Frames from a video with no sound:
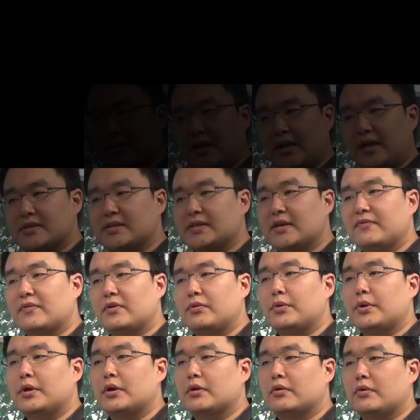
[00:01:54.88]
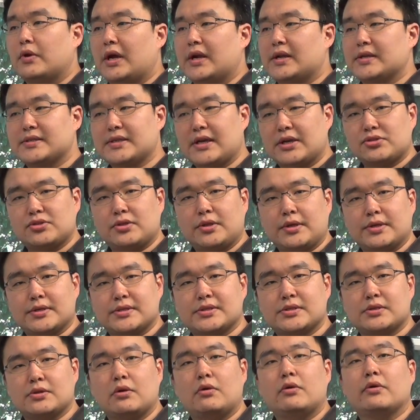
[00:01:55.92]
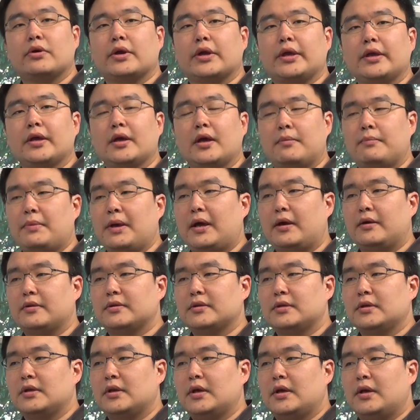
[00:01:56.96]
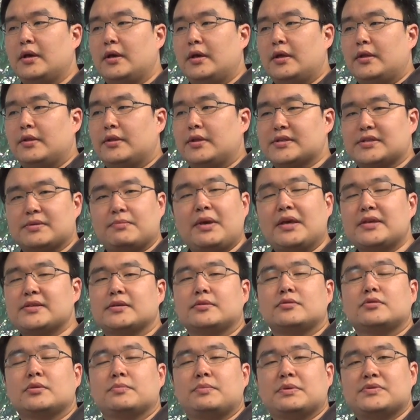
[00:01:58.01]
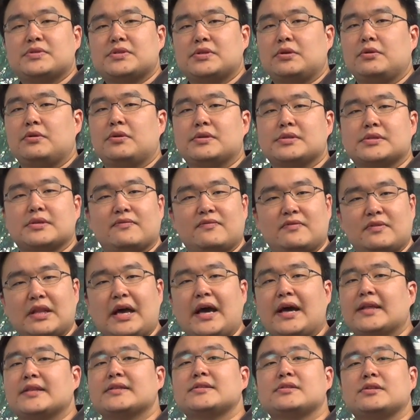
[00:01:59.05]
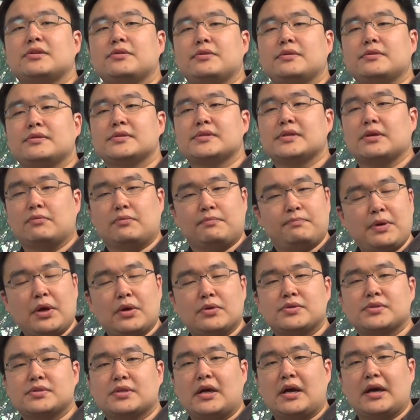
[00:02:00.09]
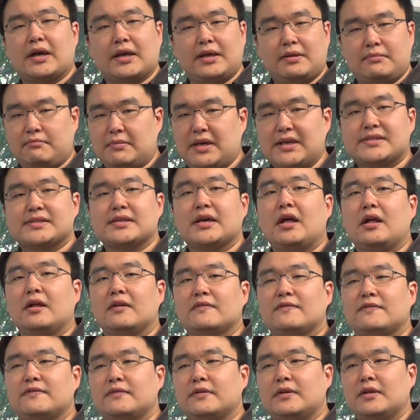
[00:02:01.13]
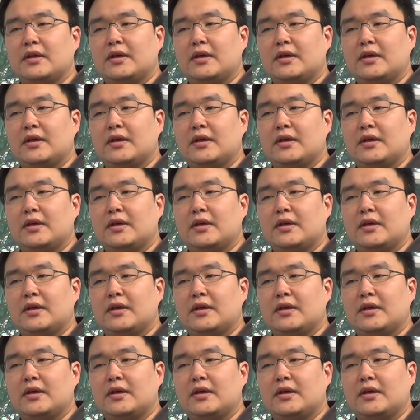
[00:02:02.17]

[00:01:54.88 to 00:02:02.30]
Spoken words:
This NSF Career Grant is actually a story about this amazing group of students, of 9 students and a postdoc and myself,